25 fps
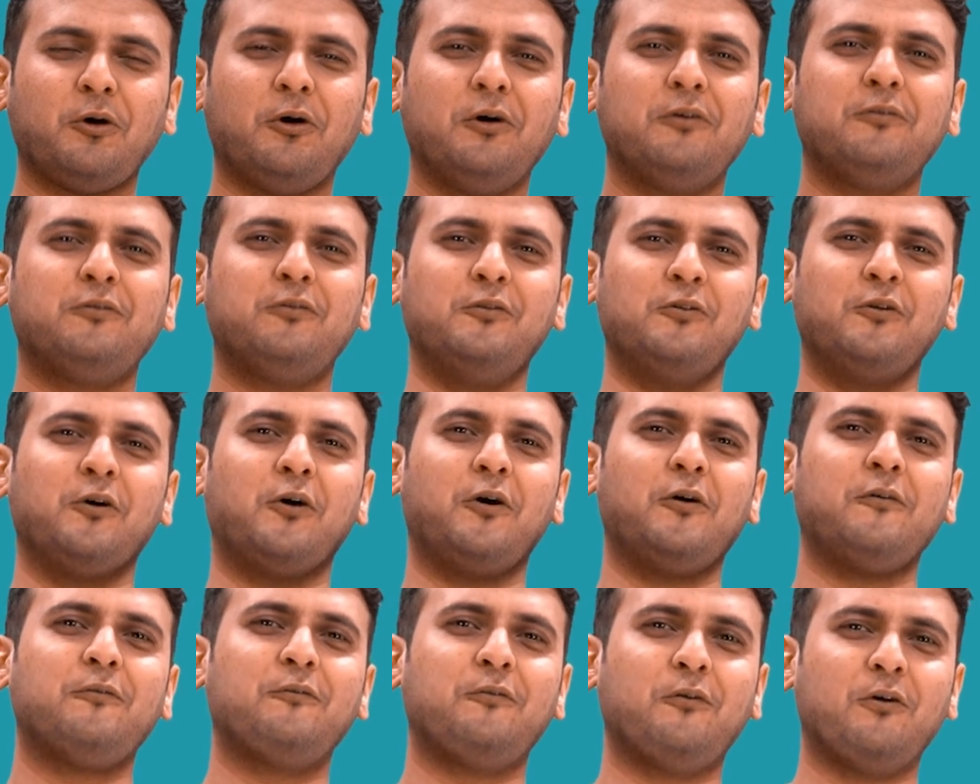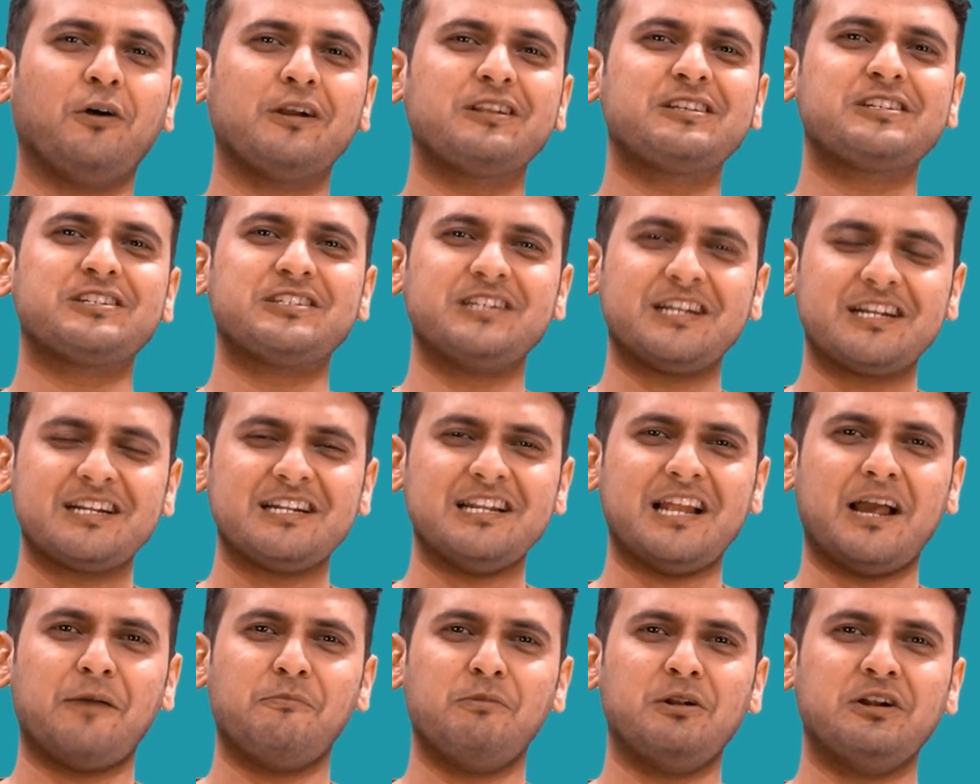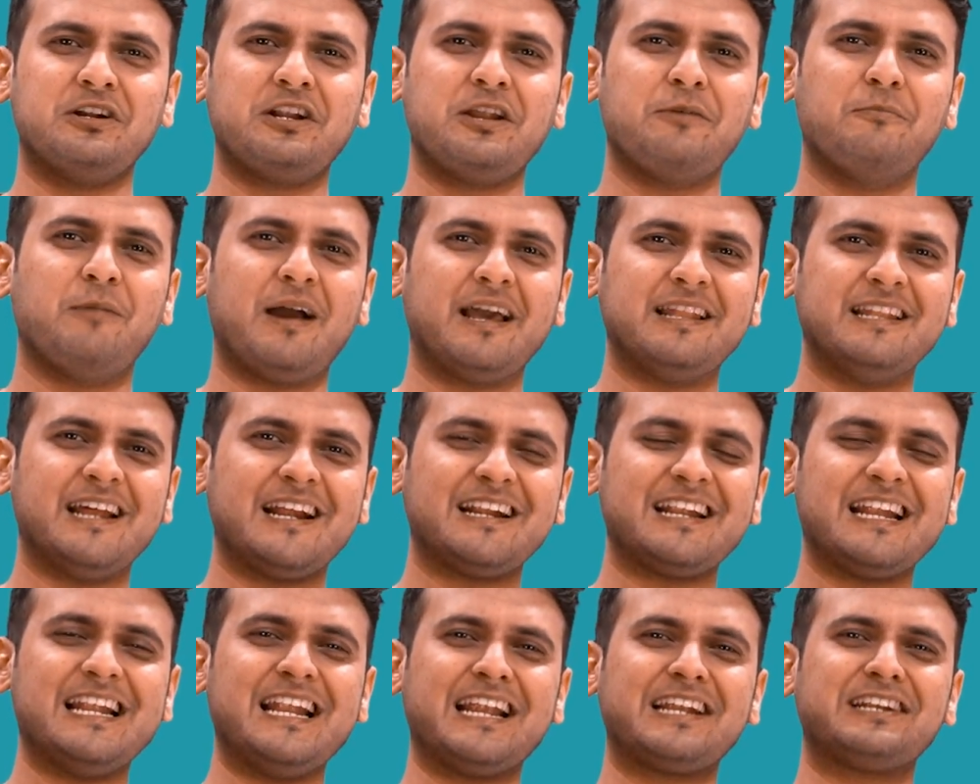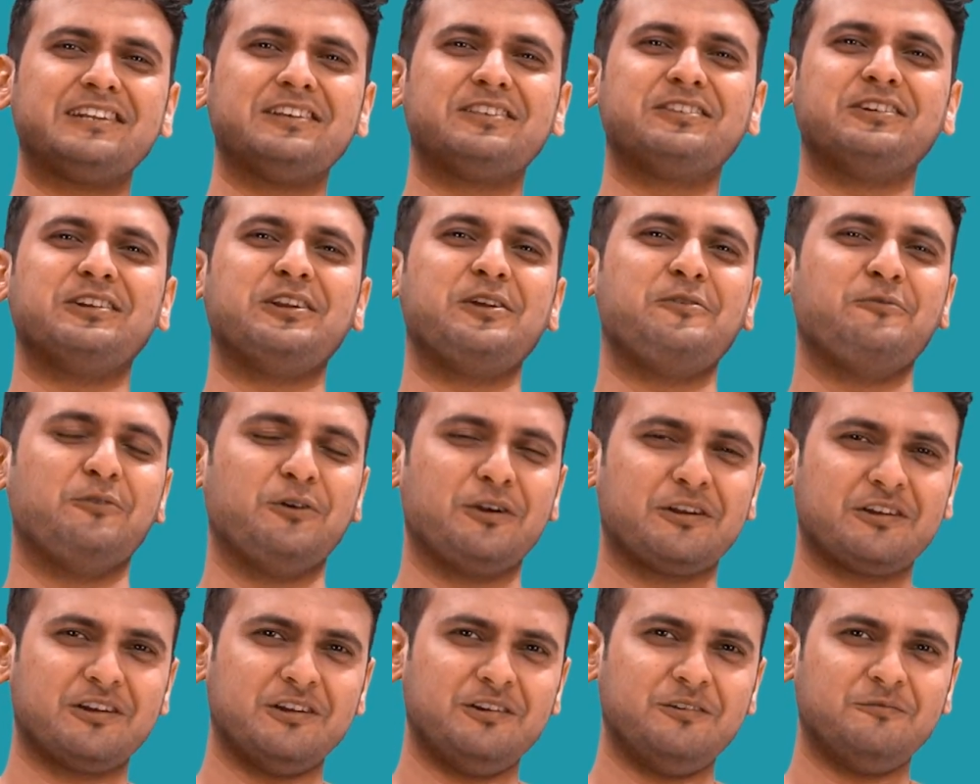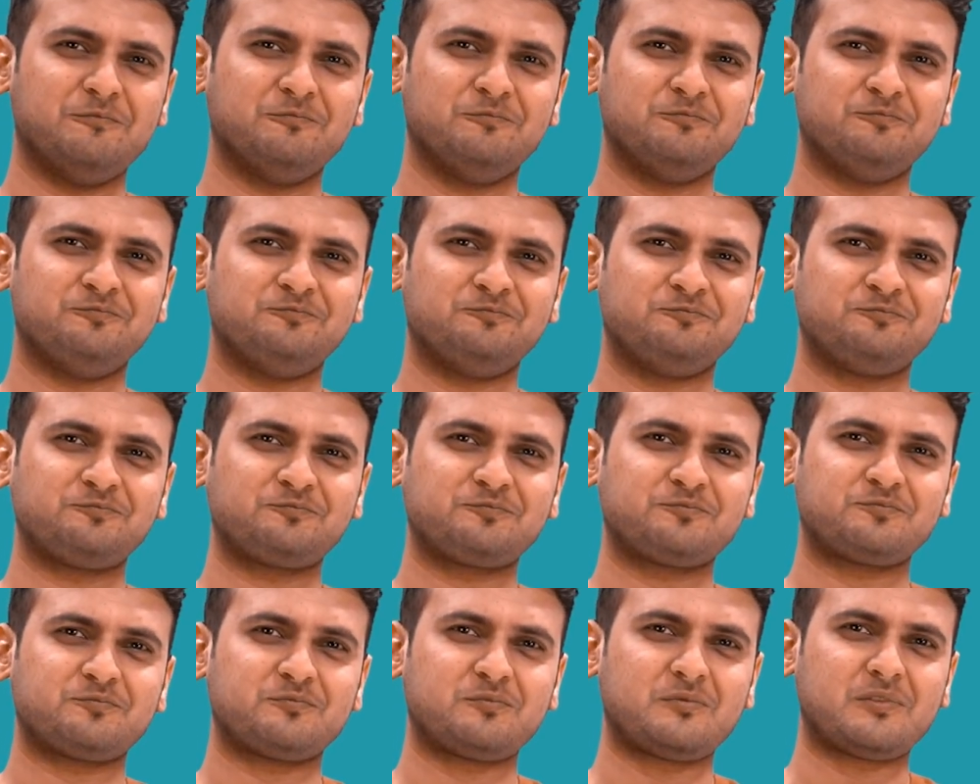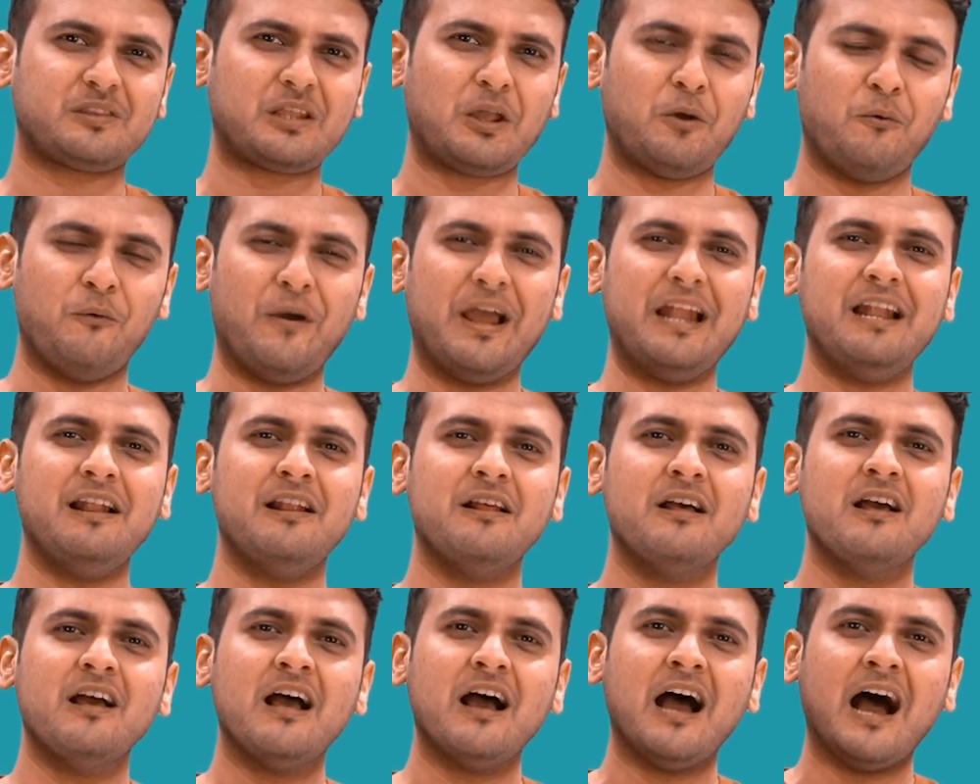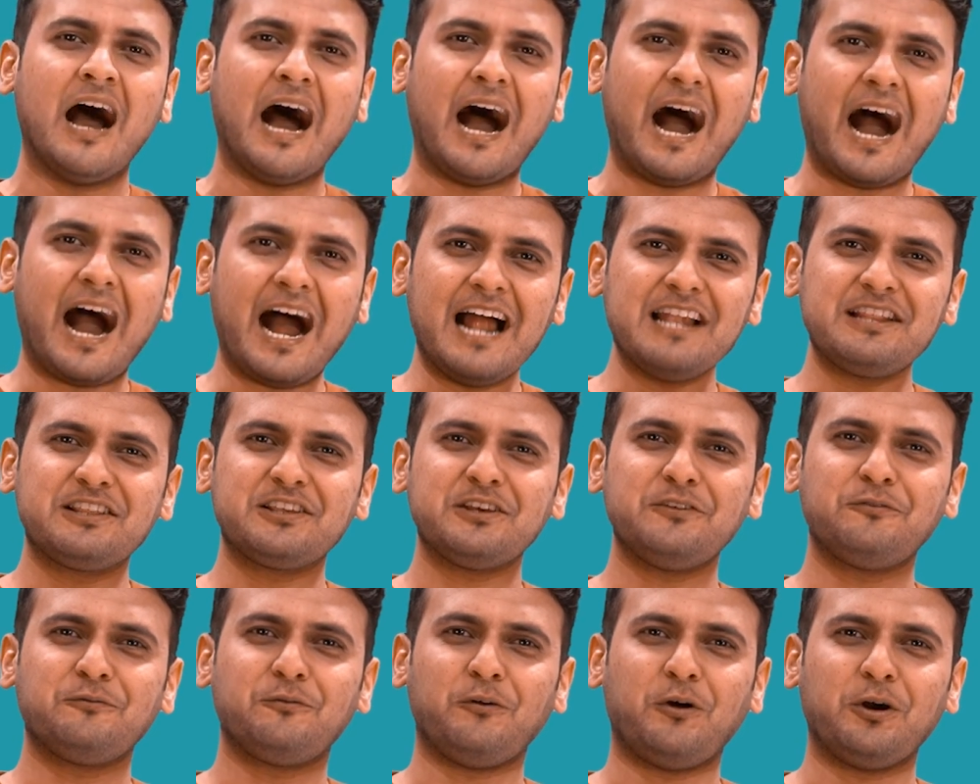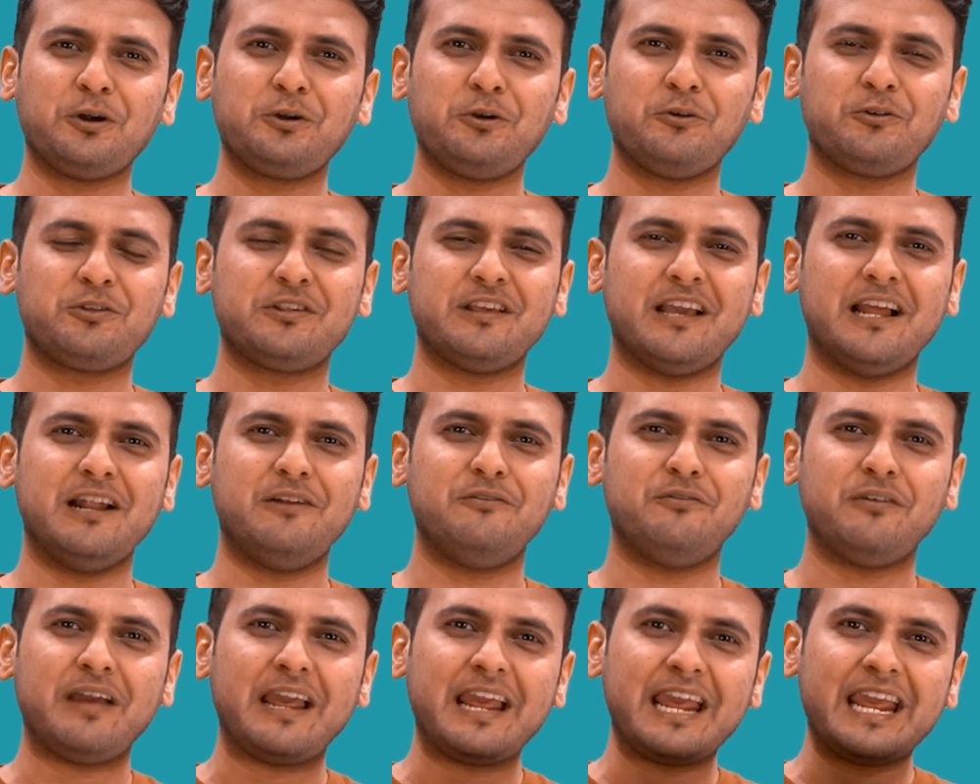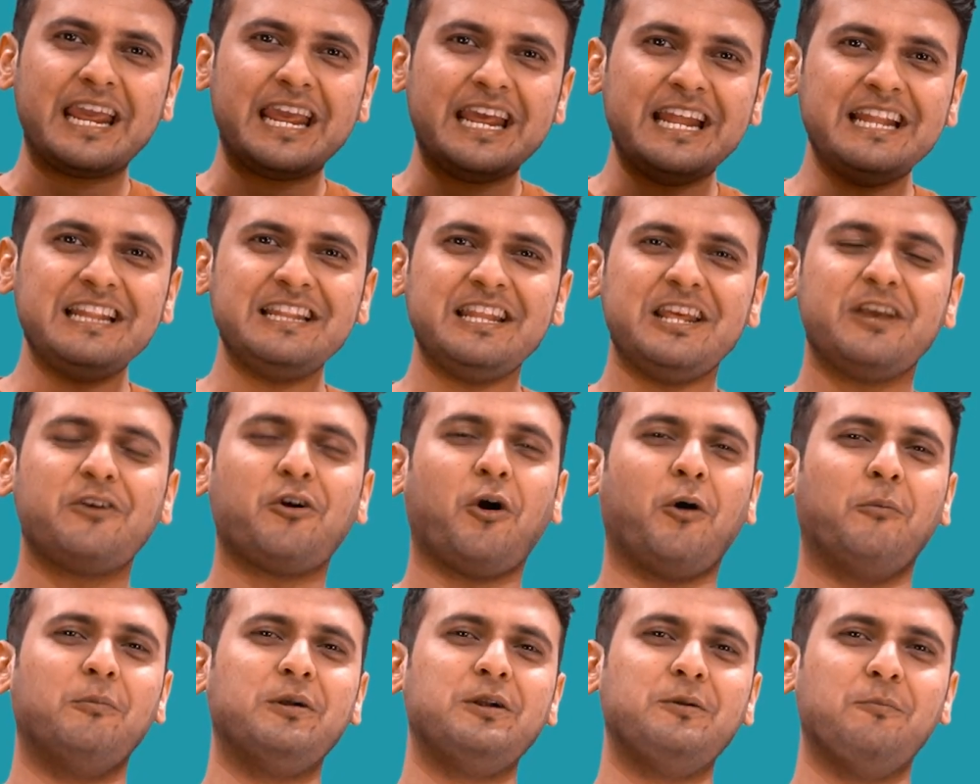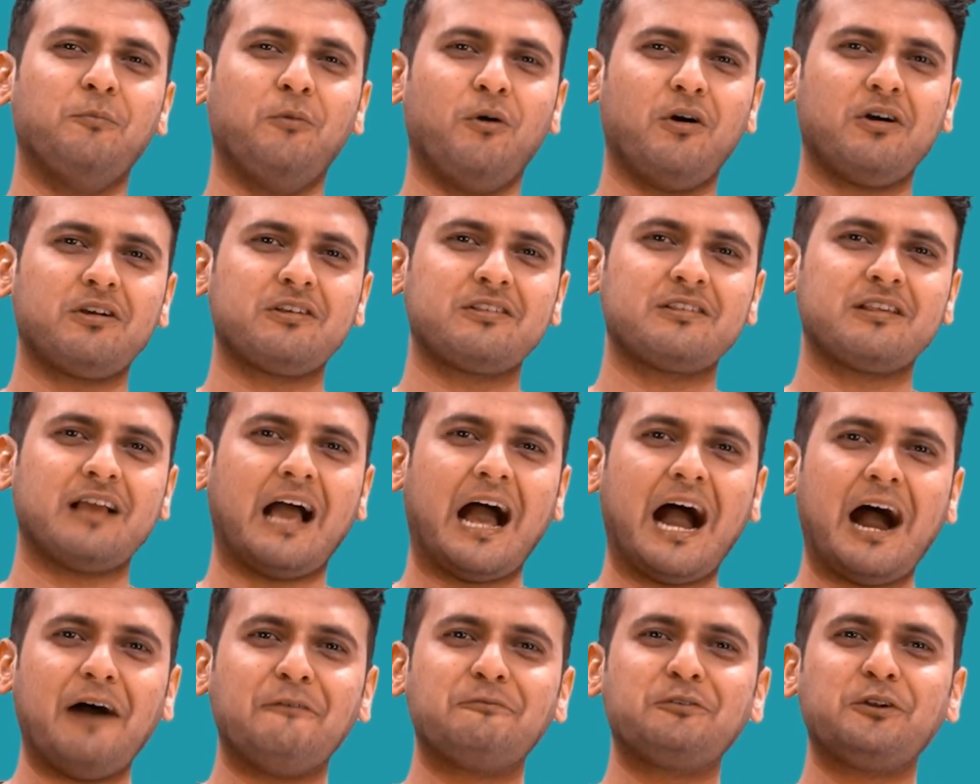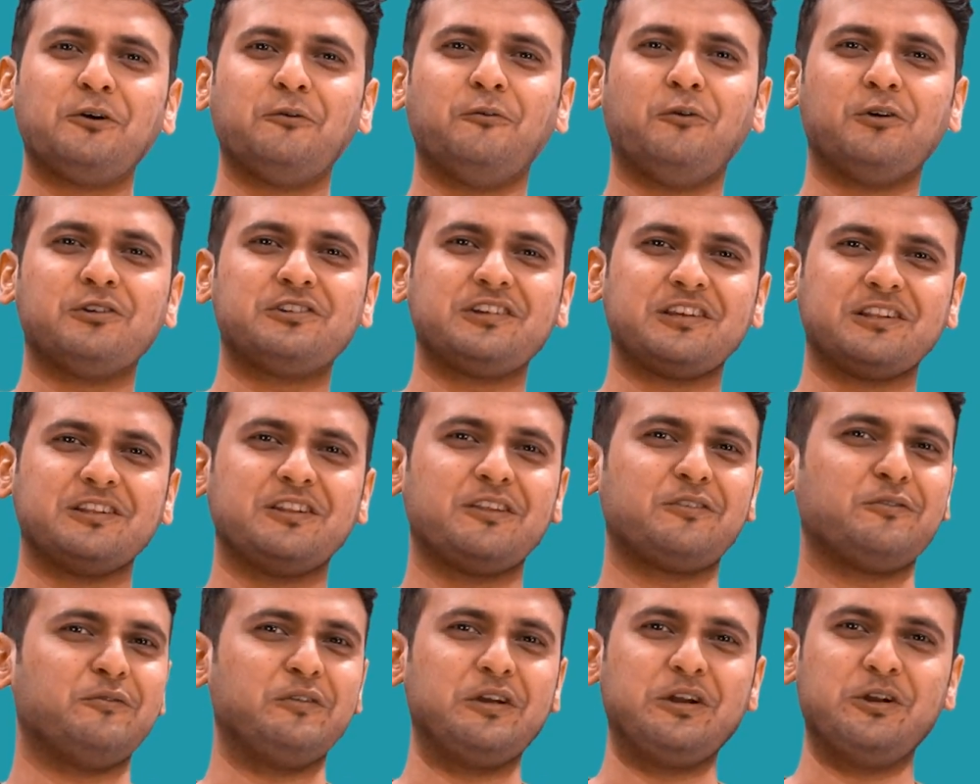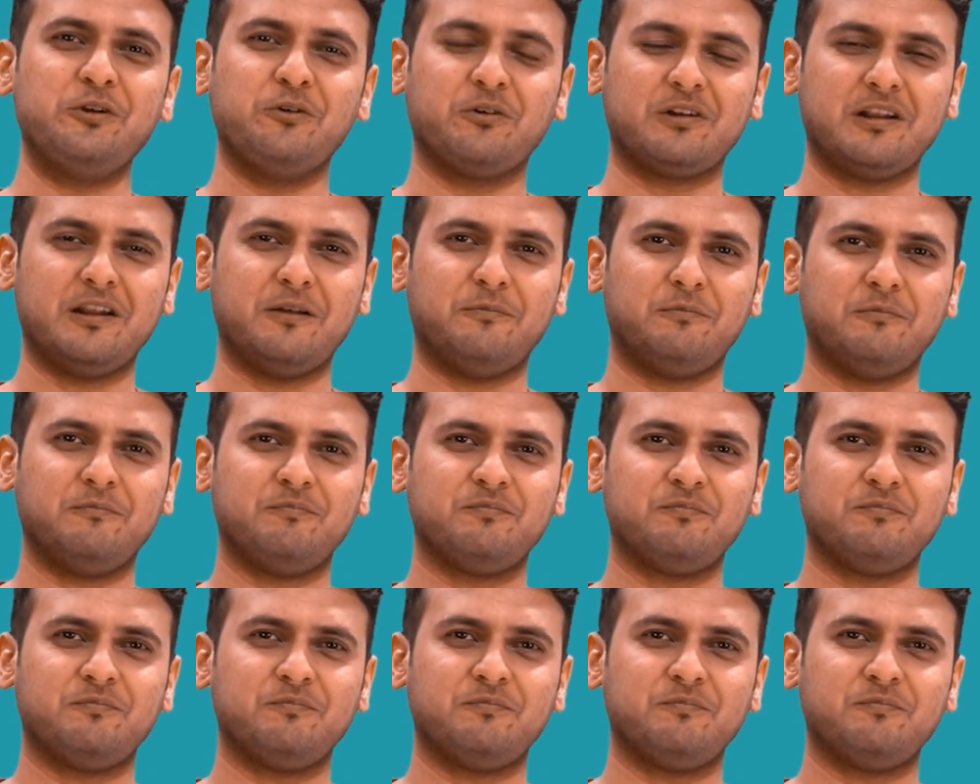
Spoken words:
of law for strict liability by that electricity worker? Well, answer for yourself in the comment box after watching this video clip.